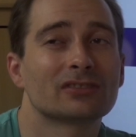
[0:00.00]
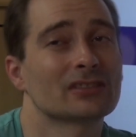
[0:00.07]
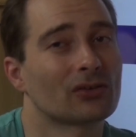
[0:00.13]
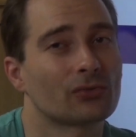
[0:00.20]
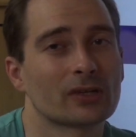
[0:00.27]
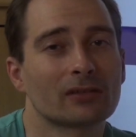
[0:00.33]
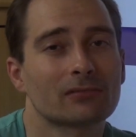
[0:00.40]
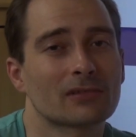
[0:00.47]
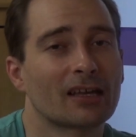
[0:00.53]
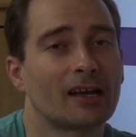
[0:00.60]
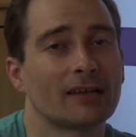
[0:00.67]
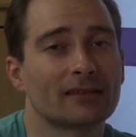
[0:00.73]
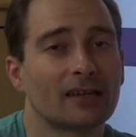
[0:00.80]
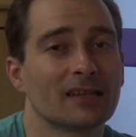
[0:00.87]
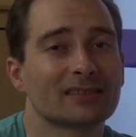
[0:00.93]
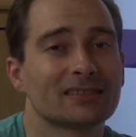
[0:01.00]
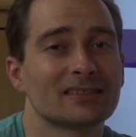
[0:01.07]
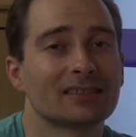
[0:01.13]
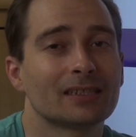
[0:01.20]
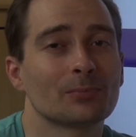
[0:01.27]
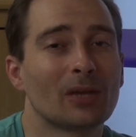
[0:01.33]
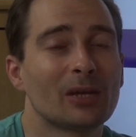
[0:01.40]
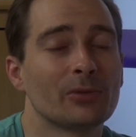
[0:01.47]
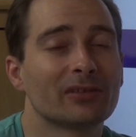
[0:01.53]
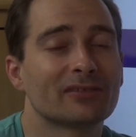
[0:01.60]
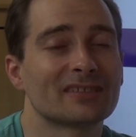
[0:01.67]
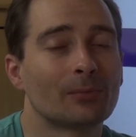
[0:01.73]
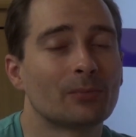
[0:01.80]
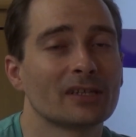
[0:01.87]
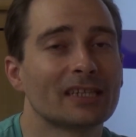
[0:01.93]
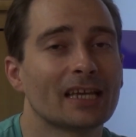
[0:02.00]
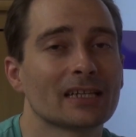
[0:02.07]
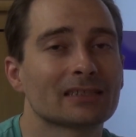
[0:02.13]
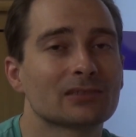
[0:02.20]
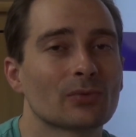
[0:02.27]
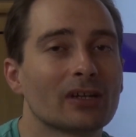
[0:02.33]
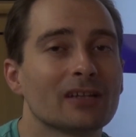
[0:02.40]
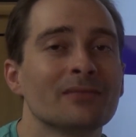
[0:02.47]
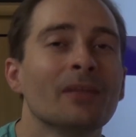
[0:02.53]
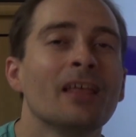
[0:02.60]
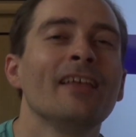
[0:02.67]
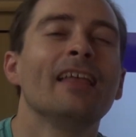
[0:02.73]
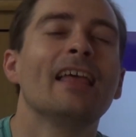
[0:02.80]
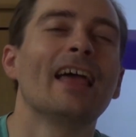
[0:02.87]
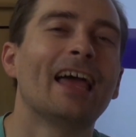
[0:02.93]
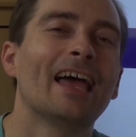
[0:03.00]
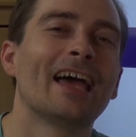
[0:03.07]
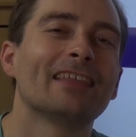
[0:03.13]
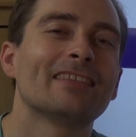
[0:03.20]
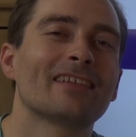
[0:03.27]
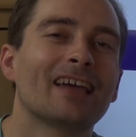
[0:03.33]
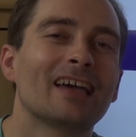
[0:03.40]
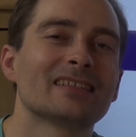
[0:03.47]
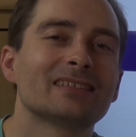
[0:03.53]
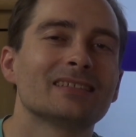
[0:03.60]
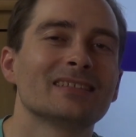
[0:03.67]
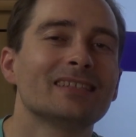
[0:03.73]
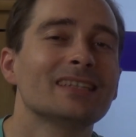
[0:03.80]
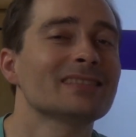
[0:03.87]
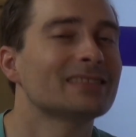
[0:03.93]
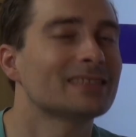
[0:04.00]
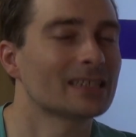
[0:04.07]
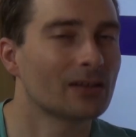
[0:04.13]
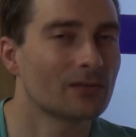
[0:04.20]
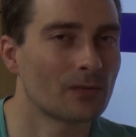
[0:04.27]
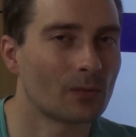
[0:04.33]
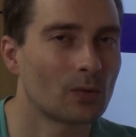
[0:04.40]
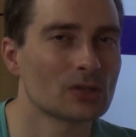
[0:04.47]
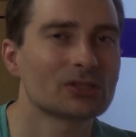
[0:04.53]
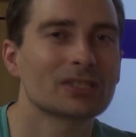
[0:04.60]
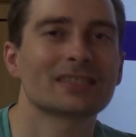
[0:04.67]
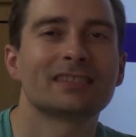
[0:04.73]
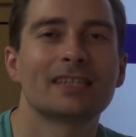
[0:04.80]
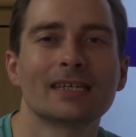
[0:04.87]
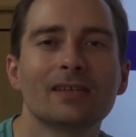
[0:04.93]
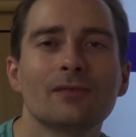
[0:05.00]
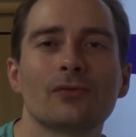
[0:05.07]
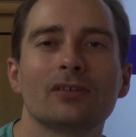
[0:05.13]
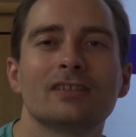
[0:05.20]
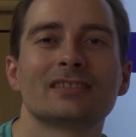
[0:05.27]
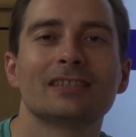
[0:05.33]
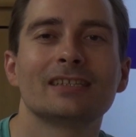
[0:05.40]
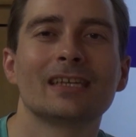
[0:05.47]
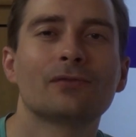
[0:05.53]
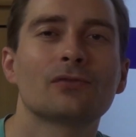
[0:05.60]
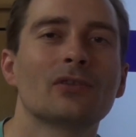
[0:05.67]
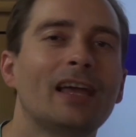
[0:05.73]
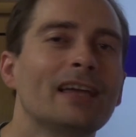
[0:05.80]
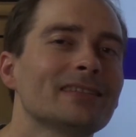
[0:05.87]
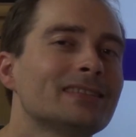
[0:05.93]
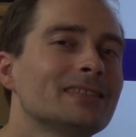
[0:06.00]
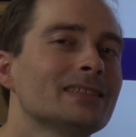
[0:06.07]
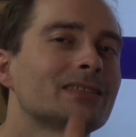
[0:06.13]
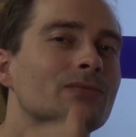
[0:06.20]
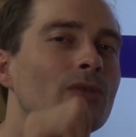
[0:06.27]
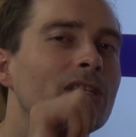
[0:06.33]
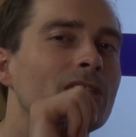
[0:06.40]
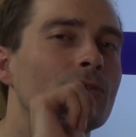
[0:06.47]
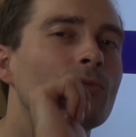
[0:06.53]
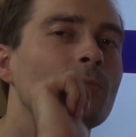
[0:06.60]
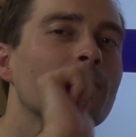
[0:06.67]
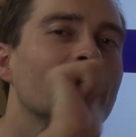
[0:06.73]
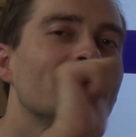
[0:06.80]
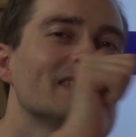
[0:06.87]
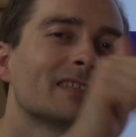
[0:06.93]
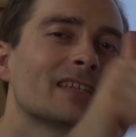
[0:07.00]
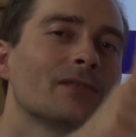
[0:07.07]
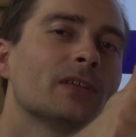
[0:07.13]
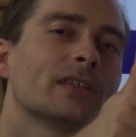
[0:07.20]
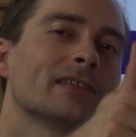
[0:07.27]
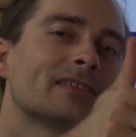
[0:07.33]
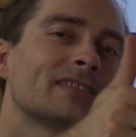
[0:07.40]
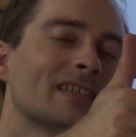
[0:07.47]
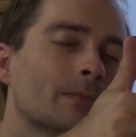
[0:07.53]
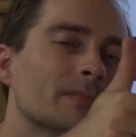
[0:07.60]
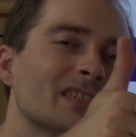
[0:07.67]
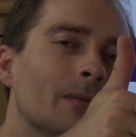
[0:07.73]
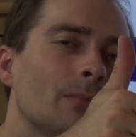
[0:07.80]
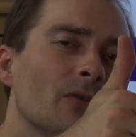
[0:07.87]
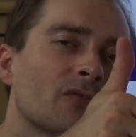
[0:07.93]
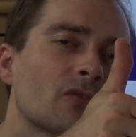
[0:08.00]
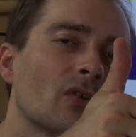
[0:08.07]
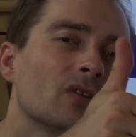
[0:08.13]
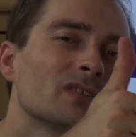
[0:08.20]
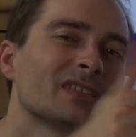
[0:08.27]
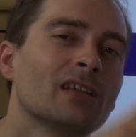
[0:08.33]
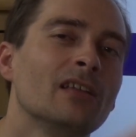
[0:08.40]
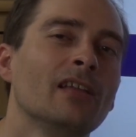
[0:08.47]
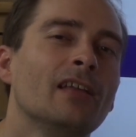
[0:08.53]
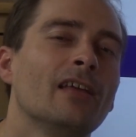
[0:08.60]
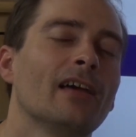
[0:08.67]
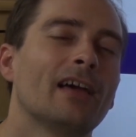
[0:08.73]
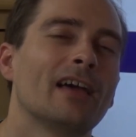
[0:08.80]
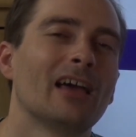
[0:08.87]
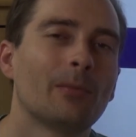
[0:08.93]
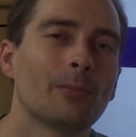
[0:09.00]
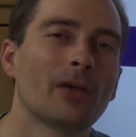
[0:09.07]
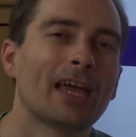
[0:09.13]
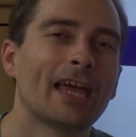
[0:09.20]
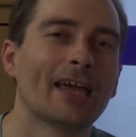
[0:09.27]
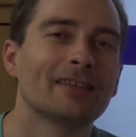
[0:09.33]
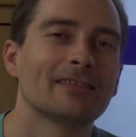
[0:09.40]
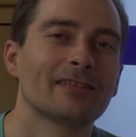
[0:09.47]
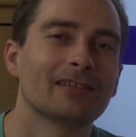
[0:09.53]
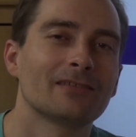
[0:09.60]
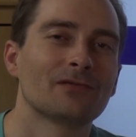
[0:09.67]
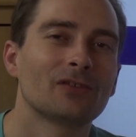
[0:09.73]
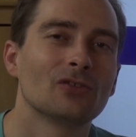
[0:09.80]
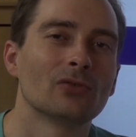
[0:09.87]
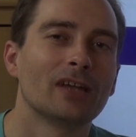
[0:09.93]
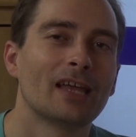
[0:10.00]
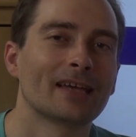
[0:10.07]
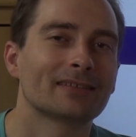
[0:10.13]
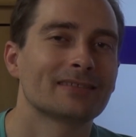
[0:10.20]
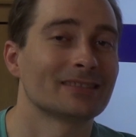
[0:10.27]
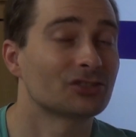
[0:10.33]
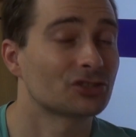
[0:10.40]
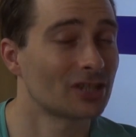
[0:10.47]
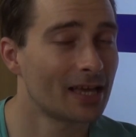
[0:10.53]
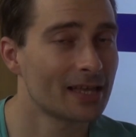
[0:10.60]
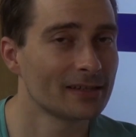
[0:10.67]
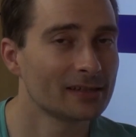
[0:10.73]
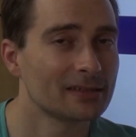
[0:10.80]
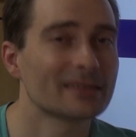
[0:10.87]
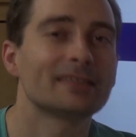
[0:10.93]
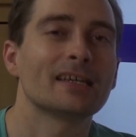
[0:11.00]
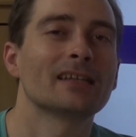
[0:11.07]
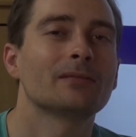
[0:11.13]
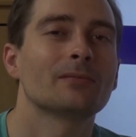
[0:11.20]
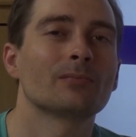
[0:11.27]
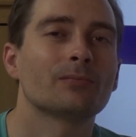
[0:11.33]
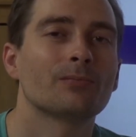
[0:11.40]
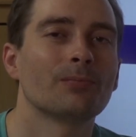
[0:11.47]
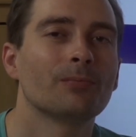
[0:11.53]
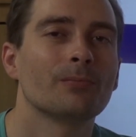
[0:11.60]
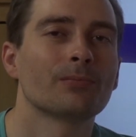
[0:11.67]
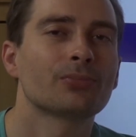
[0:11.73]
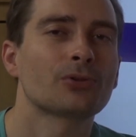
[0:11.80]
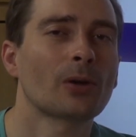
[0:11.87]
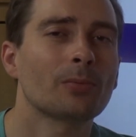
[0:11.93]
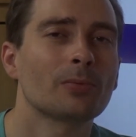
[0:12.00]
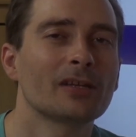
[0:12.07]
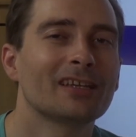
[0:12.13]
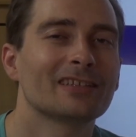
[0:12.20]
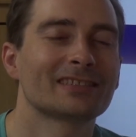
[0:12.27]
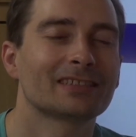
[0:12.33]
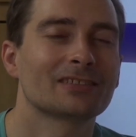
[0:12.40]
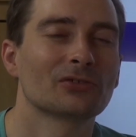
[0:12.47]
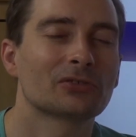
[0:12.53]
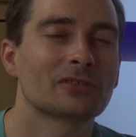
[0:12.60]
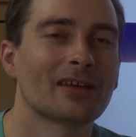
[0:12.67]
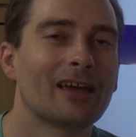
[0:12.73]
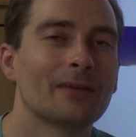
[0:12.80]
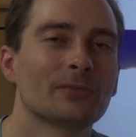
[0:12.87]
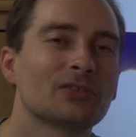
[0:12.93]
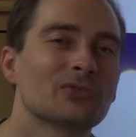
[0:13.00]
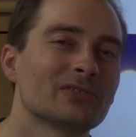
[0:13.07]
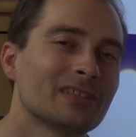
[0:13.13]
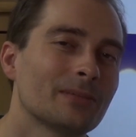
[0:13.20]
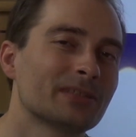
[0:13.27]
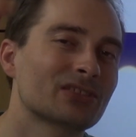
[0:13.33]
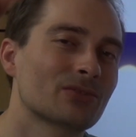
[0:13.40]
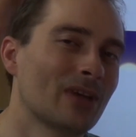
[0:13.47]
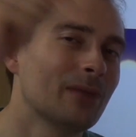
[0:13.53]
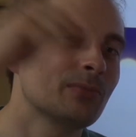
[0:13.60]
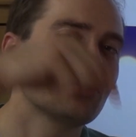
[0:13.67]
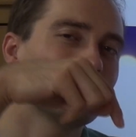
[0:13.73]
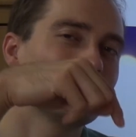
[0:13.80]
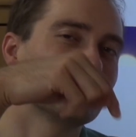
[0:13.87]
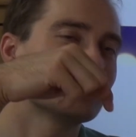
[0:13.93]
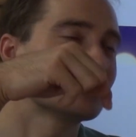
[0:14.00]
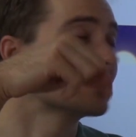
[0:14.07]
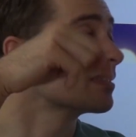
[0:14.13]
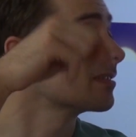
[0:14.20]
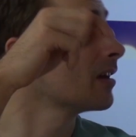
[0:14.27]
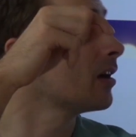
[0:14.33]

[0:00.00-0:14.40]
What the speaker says: sorry, can't answer that, maybe somebody else will. And other than that, thank you for watching, thank you for listening. If you liked this video, please give it a thumbs up, of course. And if you like the channel, then probably it's a good time to subscribe to it. It's,